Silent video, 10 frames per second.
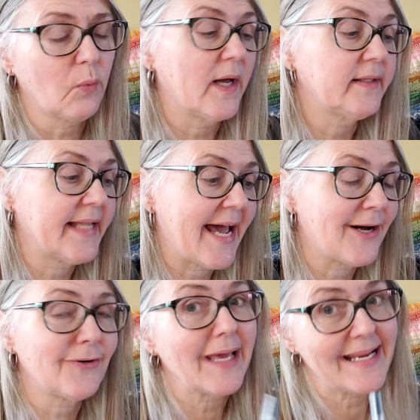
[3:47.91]
well
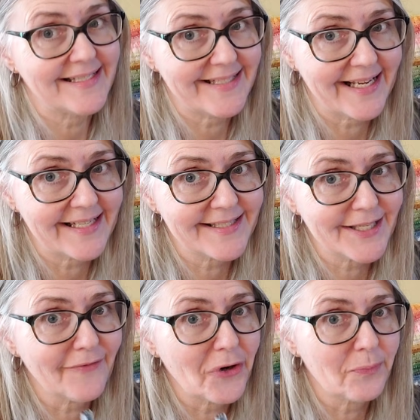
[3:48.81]
now 8 days
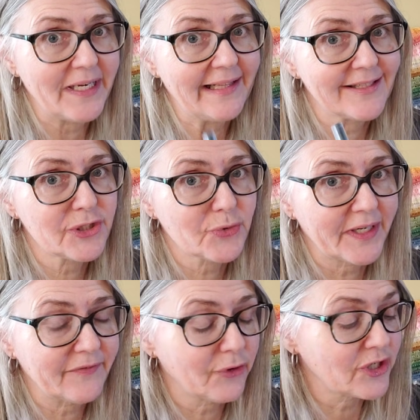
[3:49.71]
of opening this
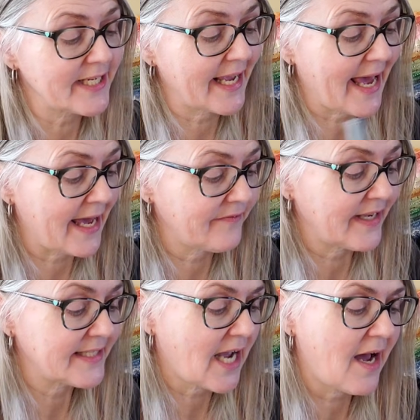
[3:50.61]
24-day
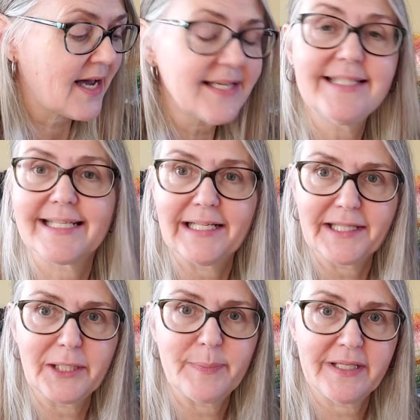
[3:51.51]
advent, I did a
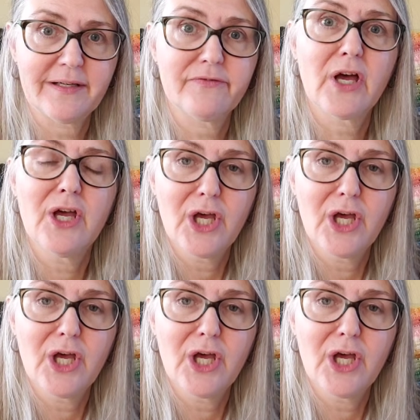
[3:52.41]
little bit of